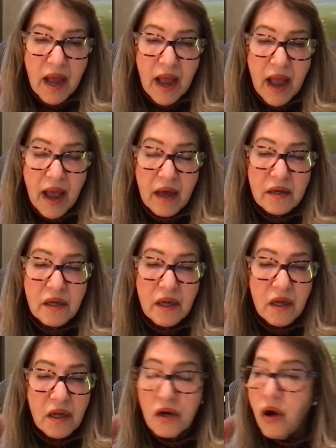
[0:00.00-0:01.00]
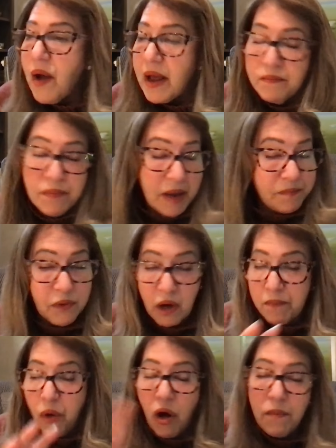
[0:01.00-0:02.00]
And,
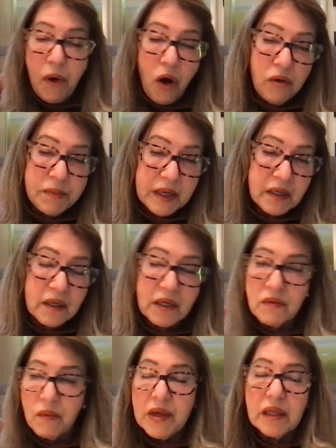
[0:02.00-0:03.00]
look, Paul Pullman, and we